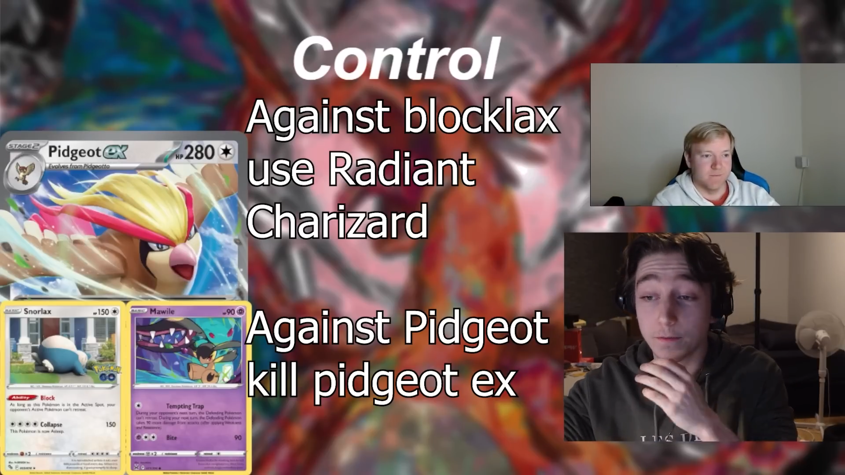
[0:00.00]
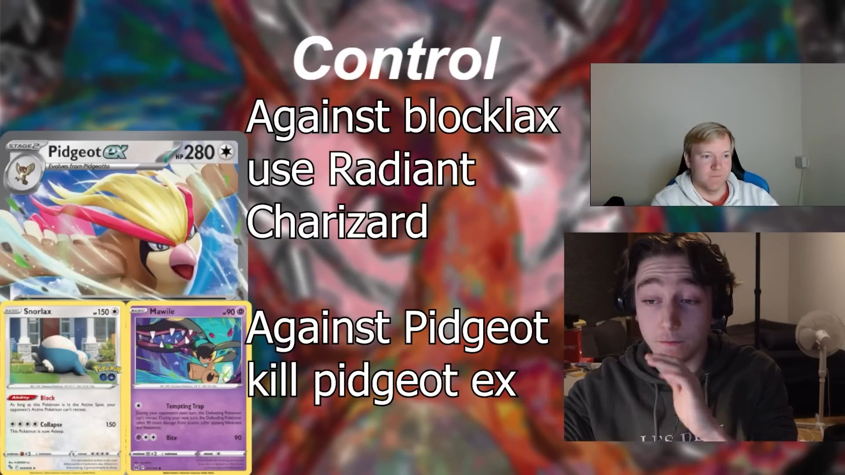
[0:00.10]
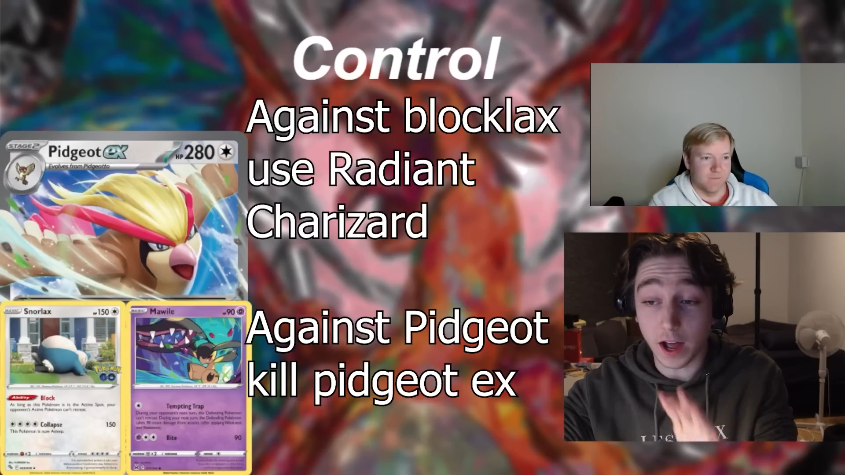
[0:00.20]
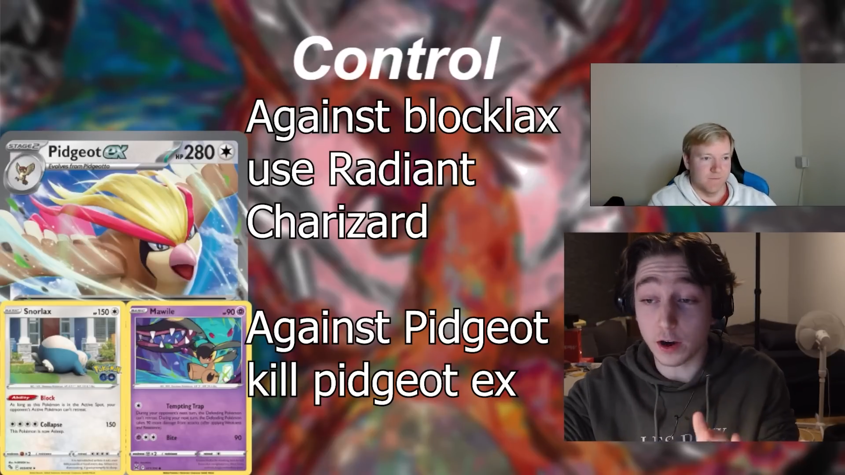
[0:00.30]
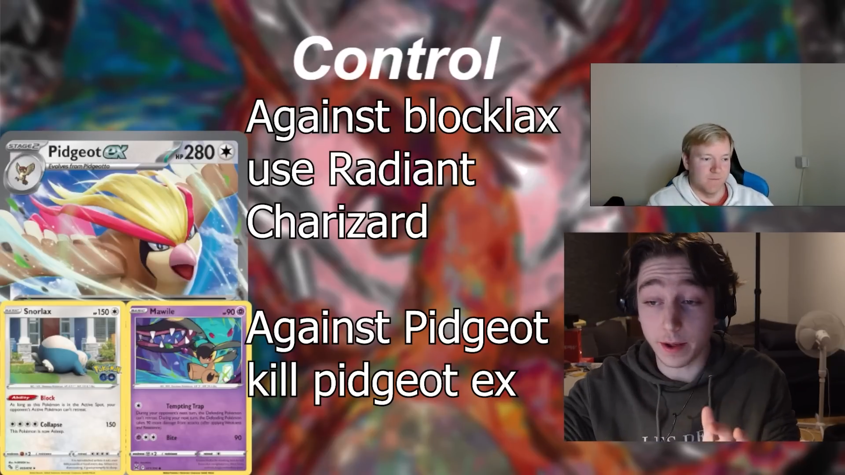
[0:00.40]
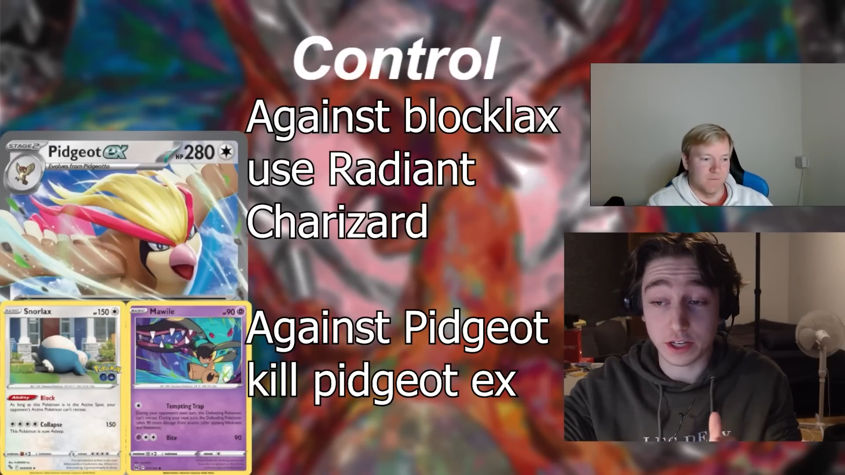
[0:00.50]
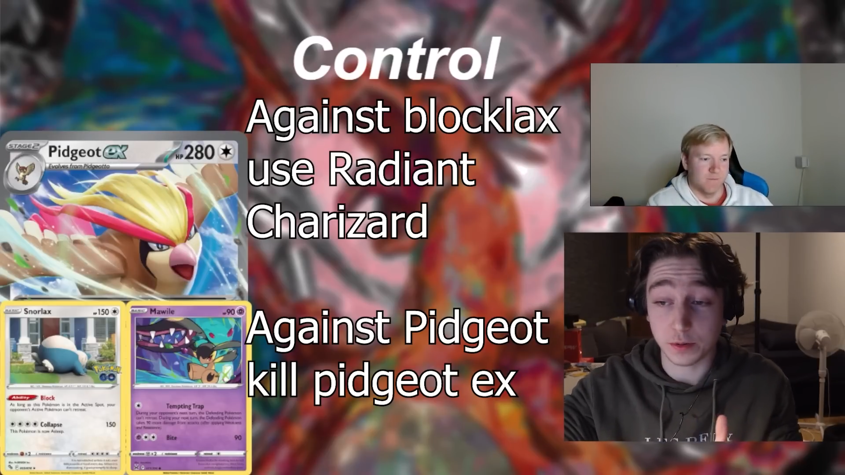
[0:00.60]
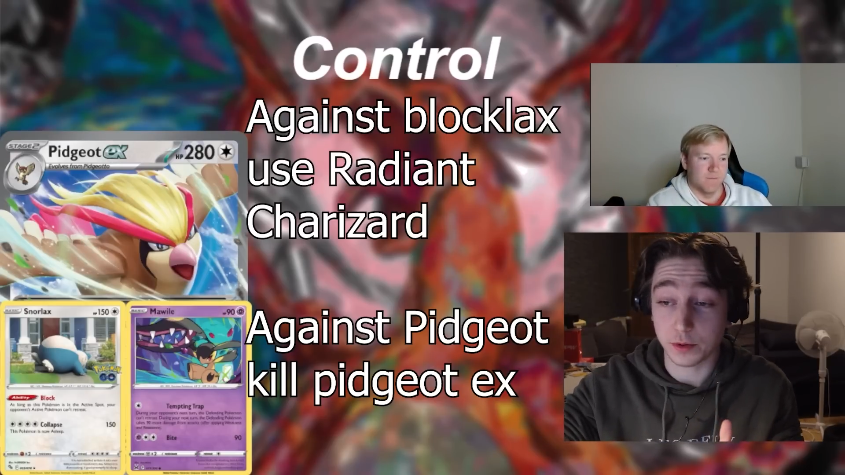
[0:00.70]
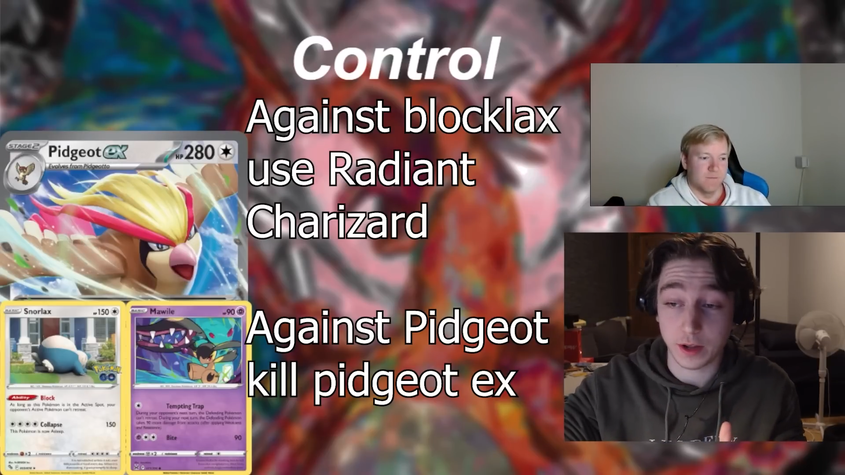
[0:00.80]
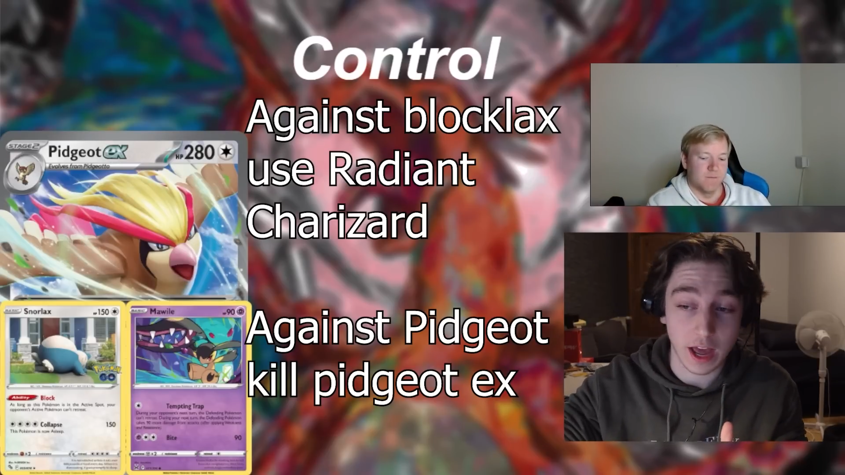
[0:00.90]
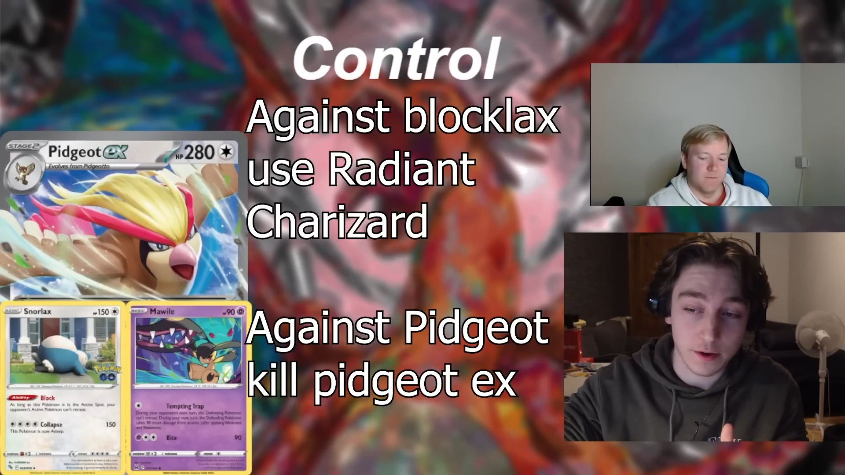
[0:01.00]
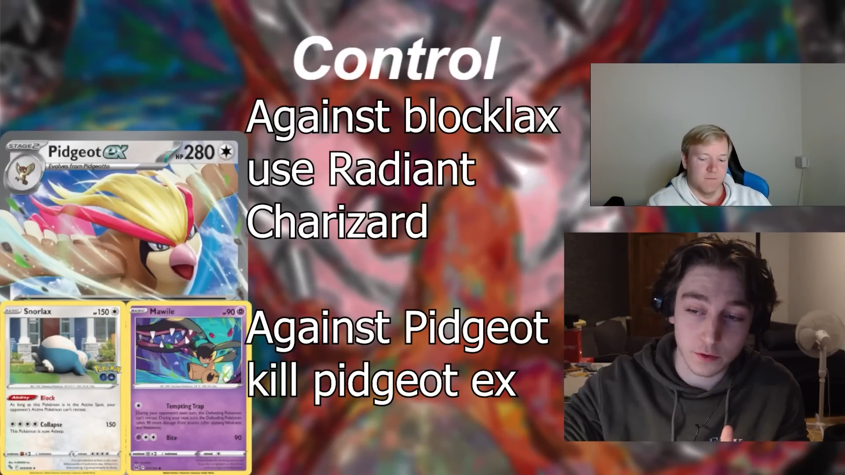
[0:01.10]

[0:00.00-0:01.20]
final matchup that we have,